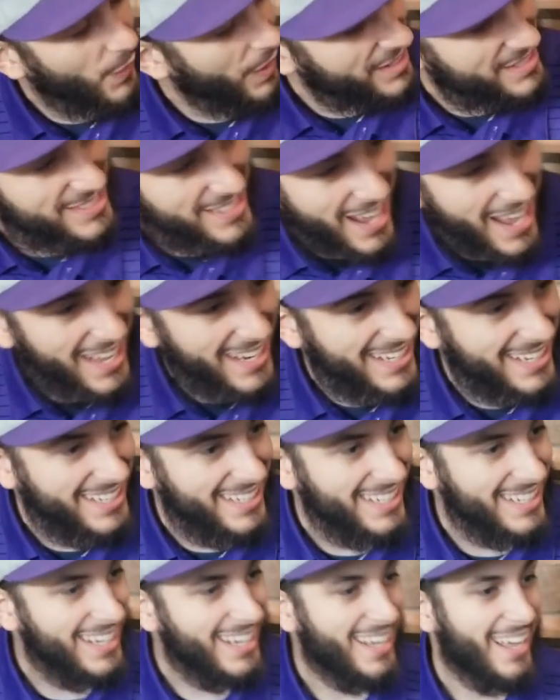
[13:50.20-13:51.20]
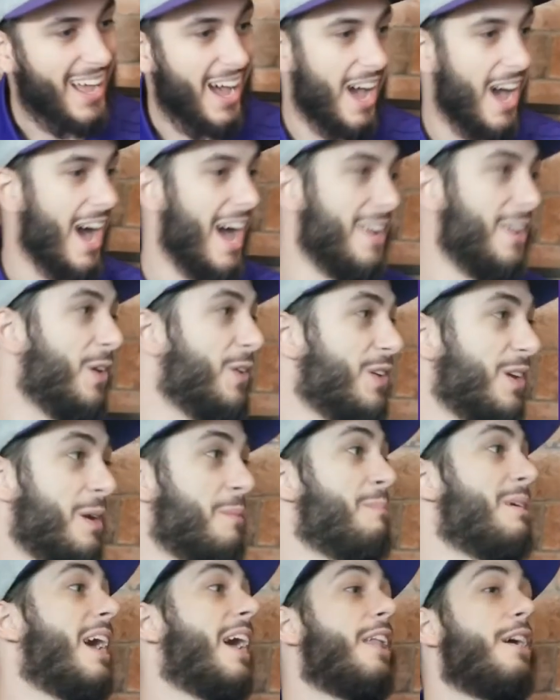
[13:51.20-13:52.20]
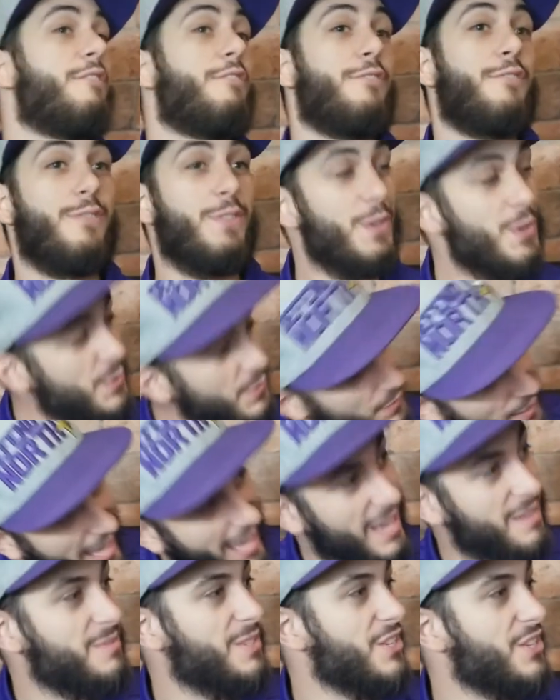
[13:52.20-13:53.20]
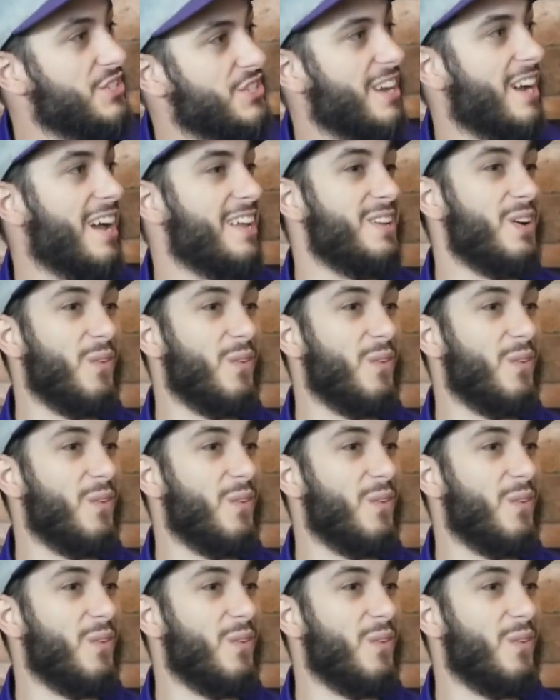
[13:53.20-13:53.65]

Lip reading: excited. I know you're going to be at a few games this year. I know